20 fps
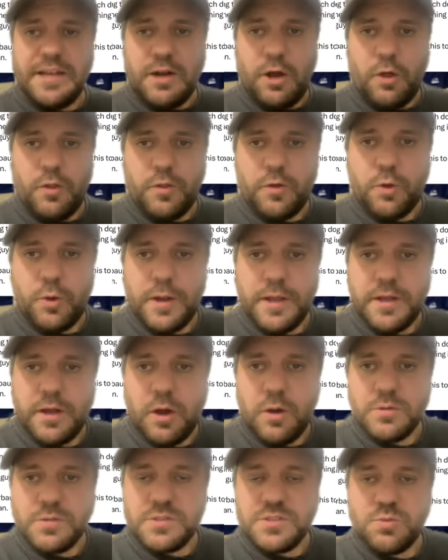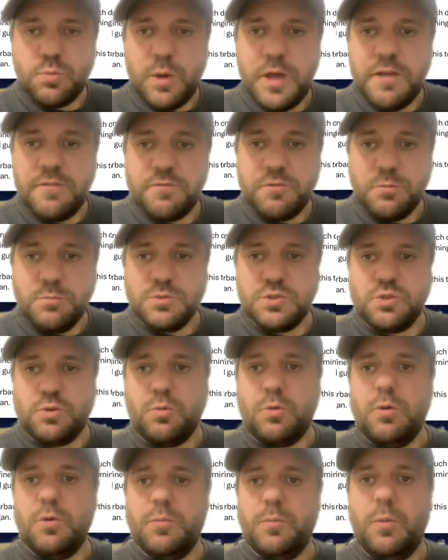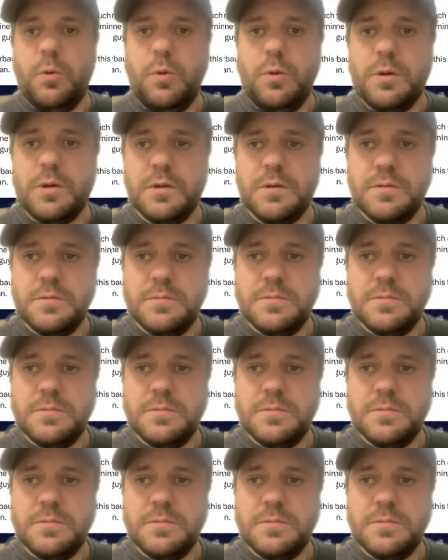all the great coaches away from Sherrone Moore?